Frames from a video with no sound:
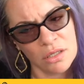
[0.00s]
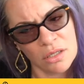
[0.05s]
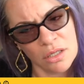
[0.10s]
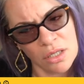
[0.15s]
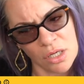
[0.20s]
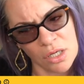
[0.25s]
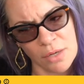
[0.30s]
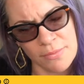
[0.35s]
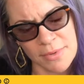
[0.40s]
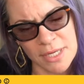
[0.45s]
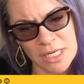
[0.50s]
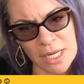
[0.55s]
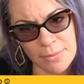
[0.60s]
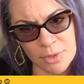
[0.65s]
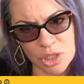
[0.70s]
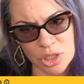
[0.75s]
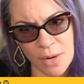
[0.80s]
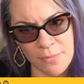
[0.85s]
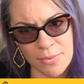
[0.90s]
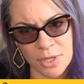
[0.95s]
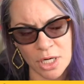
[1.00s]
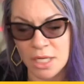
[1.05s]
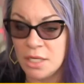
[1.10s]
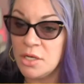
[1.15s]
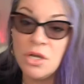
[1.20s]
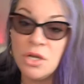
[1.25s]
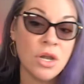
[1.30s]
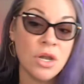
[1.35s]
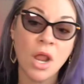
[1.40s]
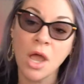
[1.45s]
Could be double jeopardy.
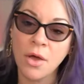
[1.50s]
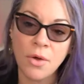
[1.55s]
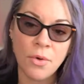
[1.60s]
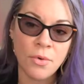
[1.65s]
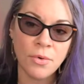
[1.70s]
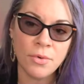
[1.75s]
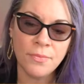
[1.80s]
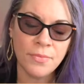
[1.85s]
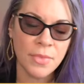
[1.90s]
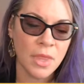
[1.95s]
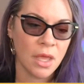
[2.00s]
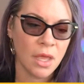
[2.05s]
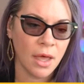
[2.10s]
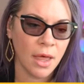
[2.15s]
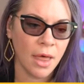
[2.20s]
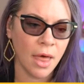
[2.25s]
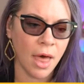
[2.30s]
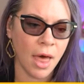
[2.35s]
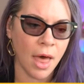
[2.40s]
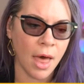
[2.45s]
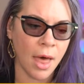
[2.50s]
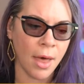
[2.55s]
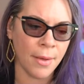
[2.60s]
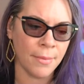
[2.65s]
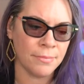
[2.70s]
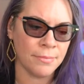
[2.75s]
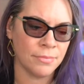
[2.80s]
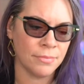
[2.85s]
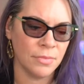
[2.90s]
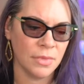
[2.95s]
No, uh,
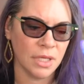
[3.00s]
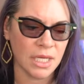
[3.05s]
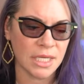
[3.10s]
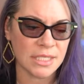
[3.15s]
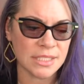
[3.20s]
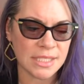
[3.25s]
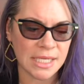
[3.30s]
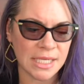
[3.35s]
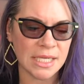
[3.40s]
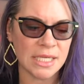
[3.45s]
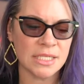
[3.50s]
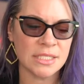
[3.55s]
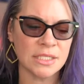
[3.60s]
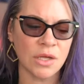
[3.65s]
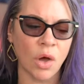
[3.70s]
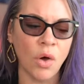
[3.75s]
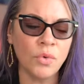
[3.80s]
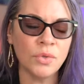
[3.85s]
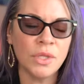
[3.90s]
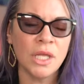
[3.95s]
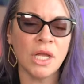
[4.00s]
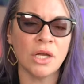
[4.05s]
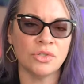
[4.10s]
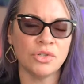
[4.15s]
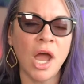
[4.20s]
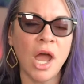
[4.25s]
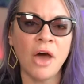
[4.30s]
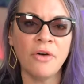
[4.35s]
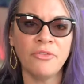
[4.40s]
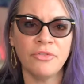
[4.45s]
um, because he's only on
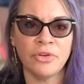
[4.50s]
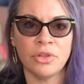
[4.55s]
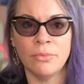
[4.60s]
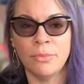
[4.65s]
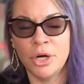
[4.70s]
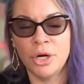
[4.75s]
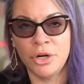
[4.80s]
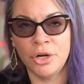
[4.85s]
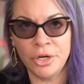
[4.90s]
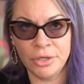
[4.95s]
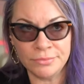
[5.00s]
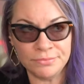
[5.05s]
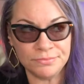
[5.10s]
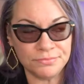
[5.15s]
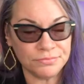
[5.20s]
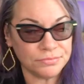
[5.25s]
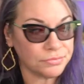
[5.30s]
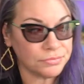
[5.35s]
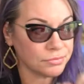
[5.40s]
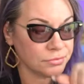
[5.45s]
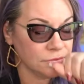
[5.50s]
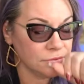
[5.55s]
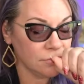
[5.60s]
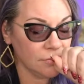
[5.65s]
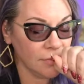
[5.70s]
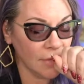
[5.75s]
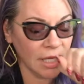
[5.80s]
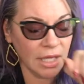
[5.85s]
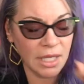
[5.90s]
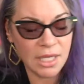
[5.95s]
trial for the murder.
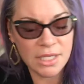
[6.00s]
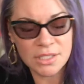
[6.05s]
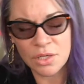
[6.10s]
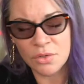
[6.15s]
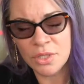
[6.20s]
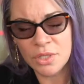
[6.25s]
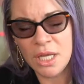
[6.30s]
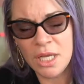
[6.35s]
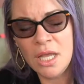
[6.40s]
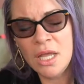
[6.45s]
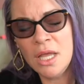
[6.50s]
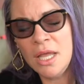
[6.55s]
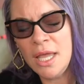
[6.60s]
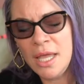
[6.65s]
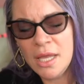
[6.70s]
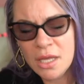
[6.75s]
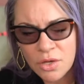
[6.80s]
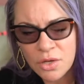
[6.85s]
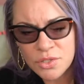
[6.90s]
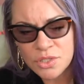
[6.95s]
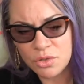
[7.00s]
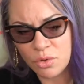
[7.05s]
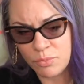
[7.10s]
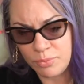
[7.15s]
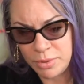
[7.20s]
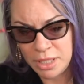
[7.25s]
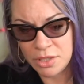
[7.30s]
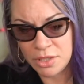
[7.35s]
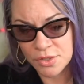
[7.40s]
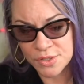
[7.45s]
He's only it goes to
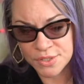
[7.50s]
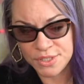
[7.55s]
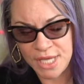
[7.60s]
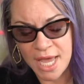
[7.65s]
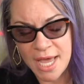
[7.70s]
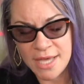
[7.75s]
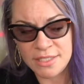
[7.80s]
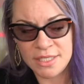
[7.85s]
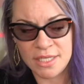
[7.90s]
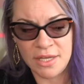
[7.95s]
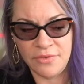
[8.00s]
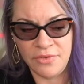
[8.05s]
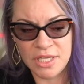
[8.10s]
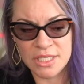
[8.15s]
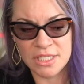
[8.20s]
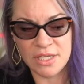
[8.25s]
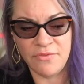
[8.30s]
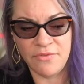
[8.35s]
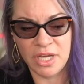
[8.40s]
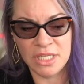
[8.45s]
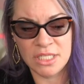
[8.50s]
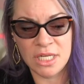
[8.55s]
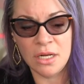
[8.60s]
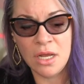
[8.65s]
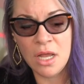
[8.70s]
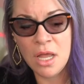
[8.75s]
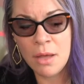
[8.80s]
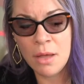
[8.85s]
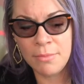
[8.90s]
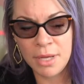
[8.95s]
appeals, yes, if he's convicted,
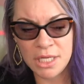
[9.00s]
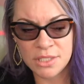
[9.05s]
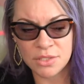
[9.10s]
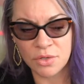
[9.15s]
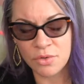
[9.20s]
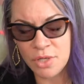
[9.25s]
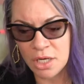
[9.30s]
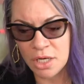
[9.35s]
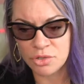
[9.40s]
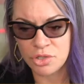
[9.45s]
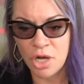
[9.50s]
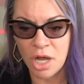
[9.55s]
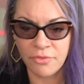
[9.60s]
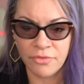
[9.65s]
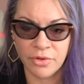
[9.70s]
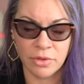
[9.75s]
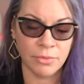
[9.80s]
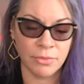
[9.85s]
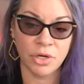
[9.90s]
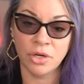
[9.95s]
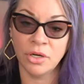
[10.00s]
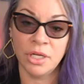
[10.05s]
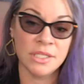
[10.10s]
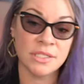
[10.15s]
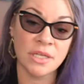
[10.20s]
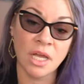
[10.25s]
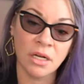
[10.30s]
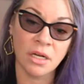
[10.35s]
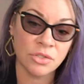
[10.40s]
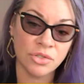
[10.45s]
but he's only on trial for the murder. He's
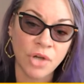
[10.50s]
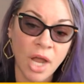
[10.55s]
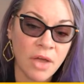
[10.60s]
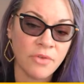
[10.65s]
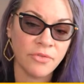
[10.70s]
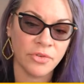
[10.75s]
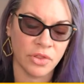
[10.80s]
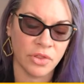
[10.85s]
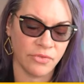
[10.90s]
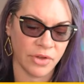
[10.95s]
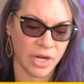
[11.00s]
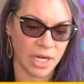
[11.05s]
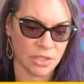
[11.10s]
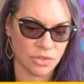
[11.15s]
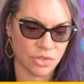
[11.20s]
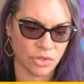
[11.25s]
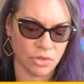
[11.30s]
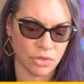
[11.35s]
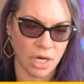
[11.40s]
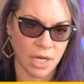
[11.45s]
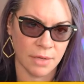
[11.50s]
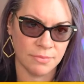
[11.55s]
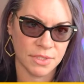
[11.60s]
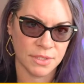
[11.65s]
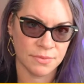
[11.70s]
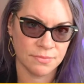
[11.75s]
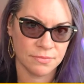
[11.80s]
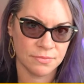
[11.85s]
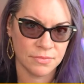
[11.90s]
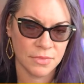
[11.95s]
not on trial for the financial crimes.
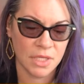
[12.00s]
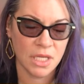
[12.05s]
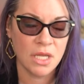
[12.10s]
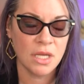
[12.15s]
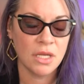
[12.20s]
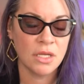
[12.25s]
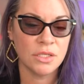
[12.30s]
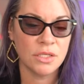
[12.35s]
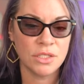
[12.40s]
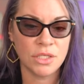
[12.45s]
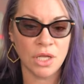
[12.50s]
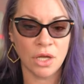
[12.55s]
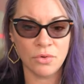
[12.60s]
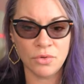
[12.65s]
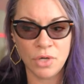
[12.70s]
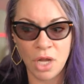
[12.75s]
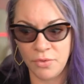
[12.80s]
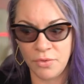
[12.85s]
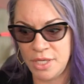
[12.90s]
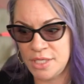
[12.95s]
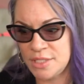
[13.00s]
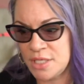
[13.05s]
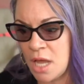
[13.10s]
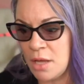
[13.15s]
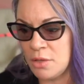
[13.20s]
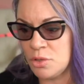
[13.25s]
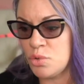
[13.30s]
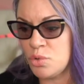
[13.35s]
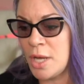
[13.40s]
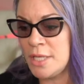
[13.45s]
So no, he's
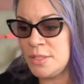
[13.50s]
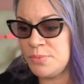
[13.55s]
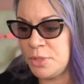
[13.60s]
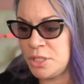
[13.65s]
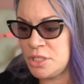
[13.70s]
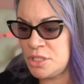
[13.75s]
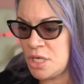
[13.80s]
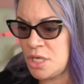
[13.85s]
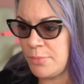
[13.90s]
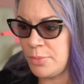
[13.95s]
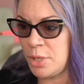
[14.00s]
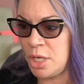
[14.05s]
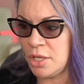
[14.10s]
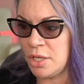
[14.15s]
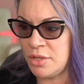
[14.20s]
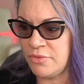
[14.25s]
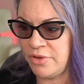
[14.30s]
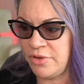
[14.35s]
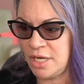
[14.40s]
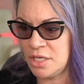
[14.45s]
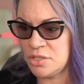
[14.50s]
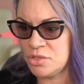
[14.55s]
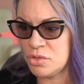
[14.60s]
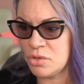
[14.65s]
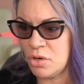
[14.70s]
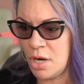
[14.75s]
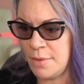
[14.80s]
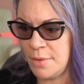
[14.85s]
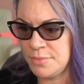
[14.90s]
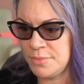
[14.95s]
not twice put in jeopardy on the financial
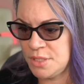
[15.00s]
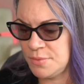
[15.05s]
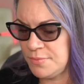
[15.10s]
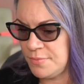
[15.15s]
crimes.